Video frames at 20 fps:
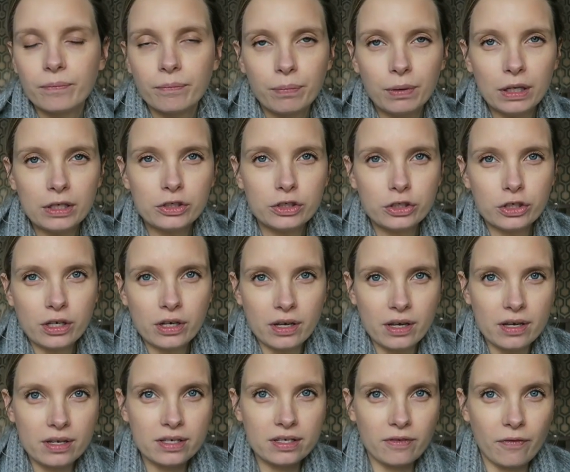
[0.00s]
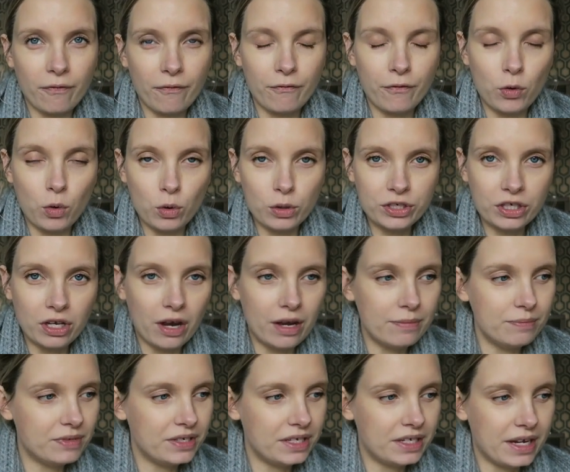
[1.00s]
blood sugars 4
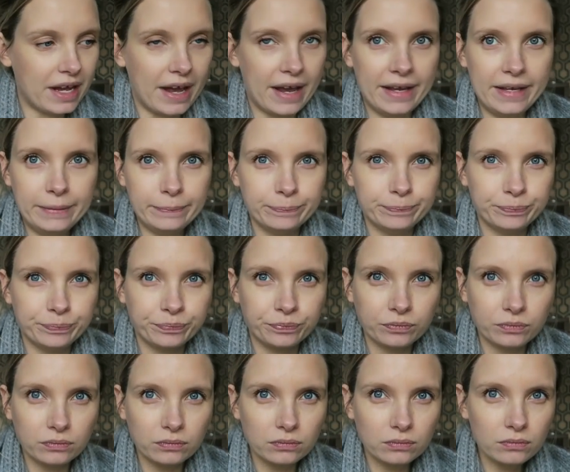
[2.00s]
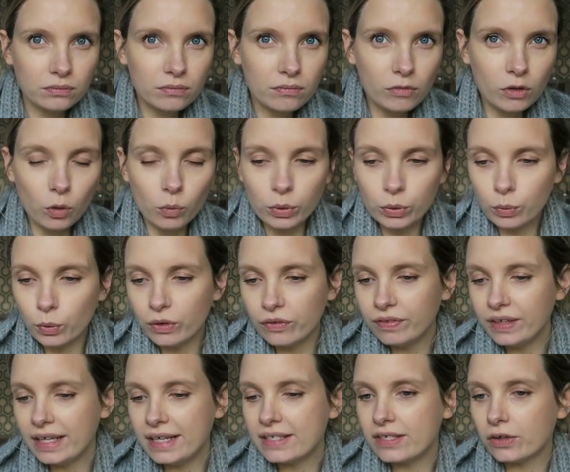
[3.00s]
times a day with one
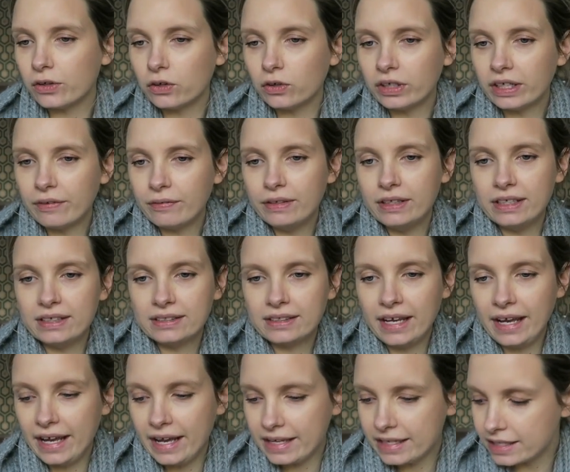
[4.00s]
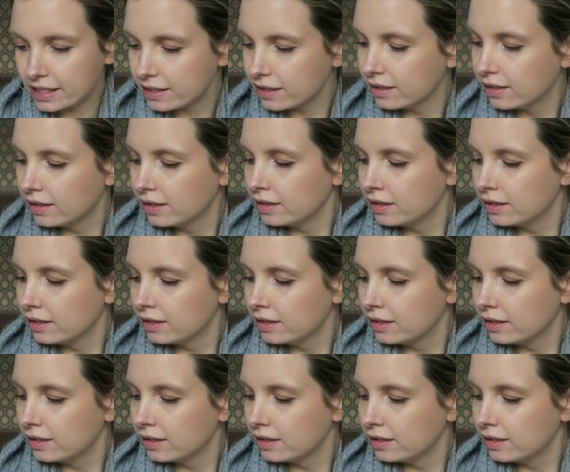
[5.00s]
of these. I got given this kit